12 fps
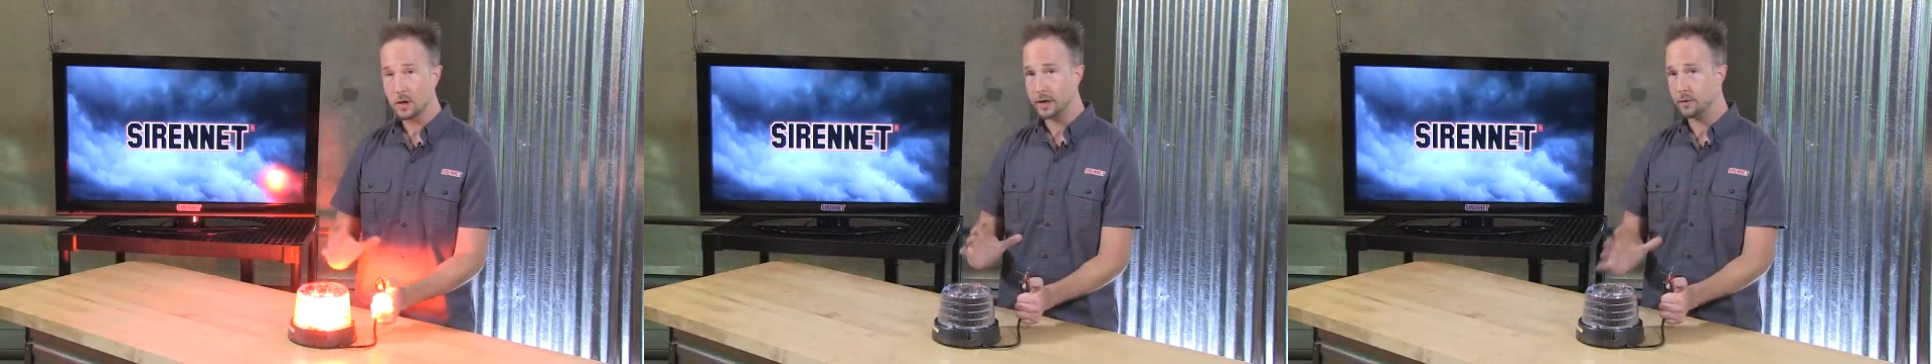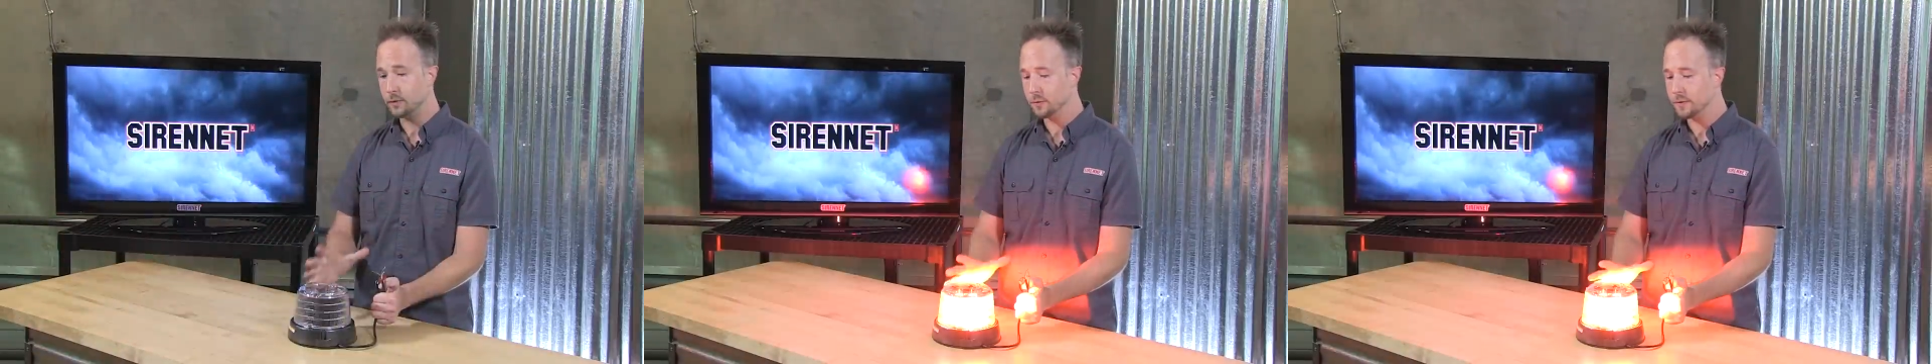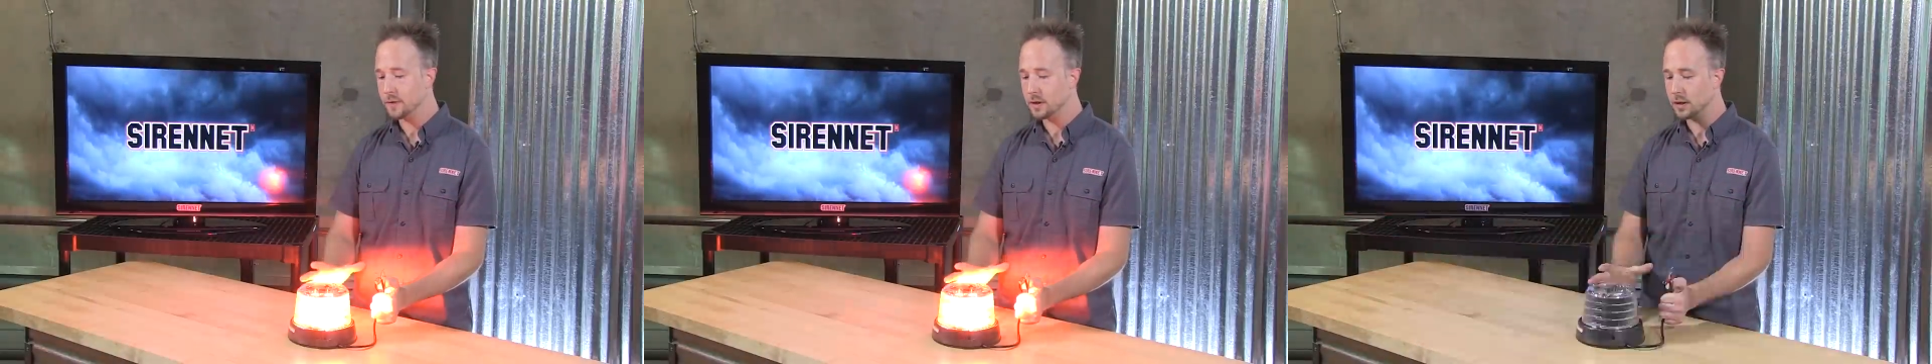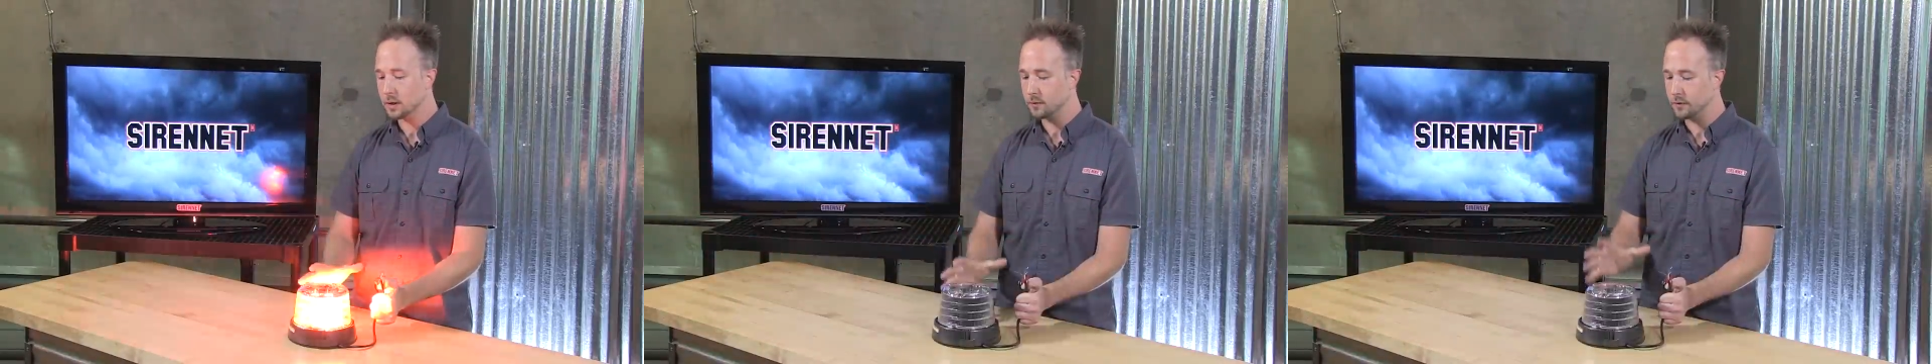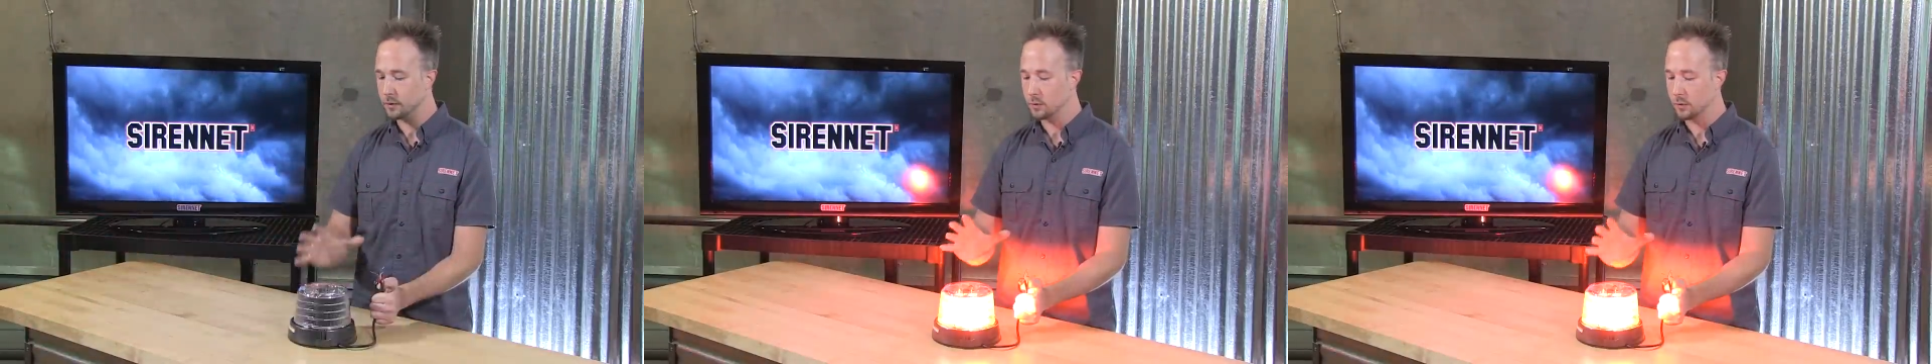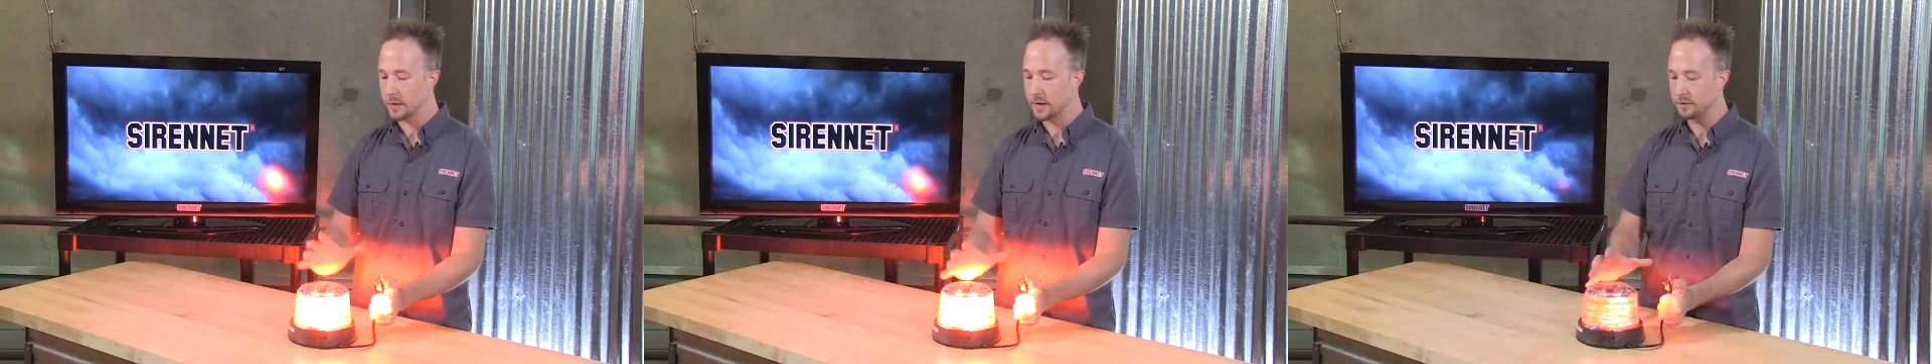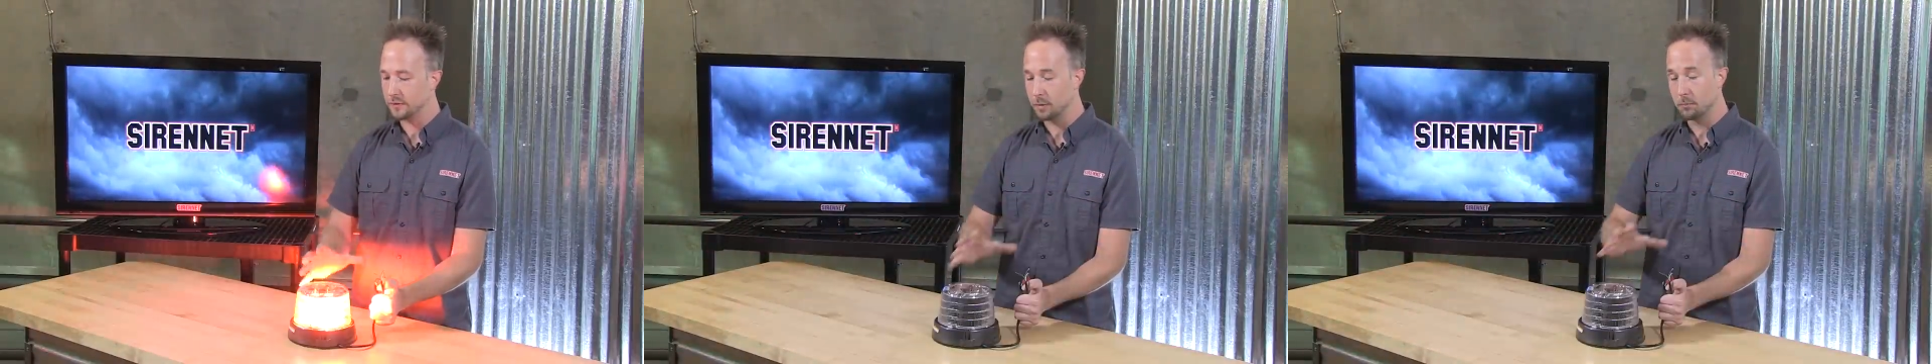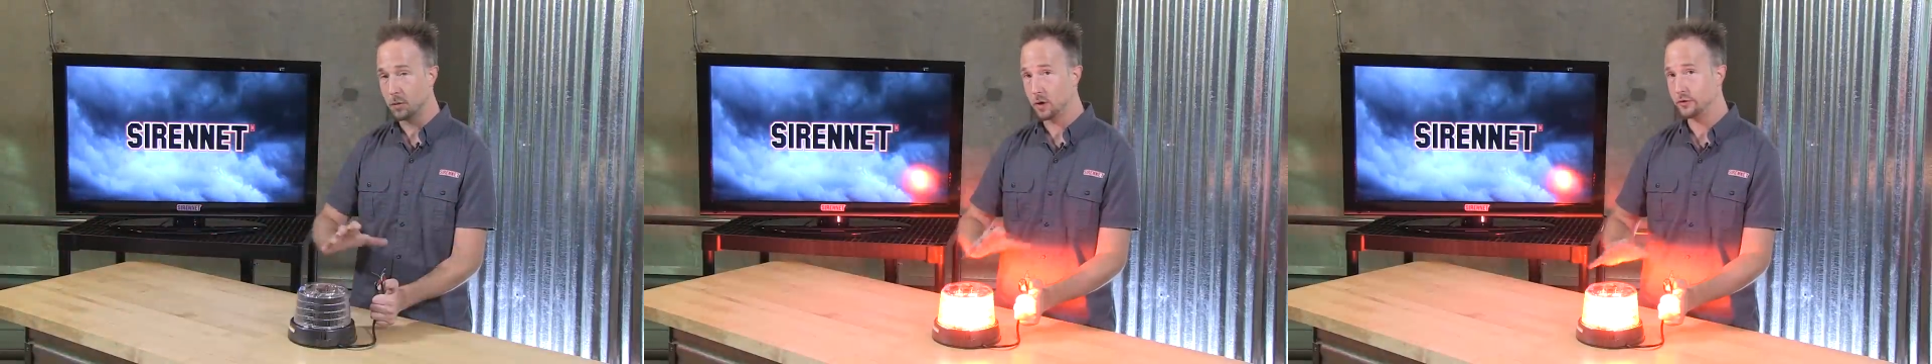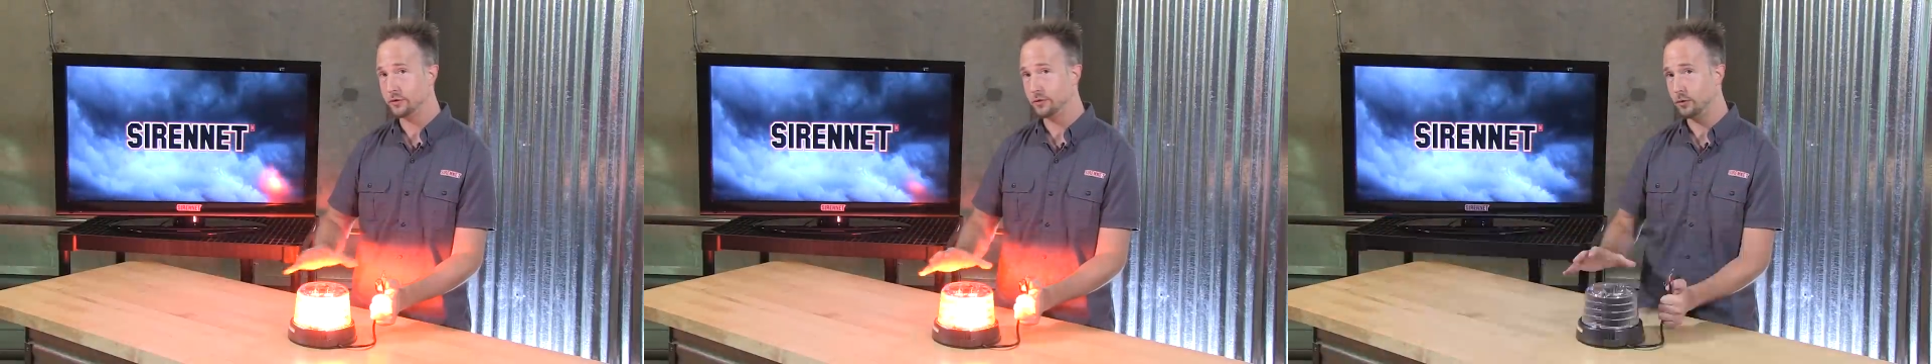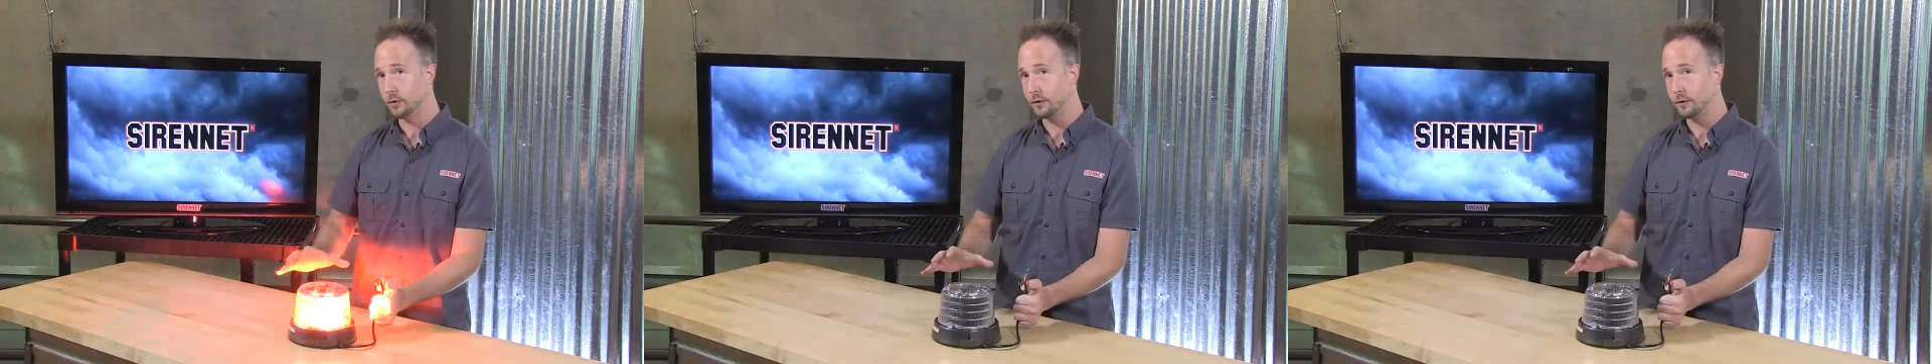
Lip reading: Now, if you're thinking of utilizing a multitude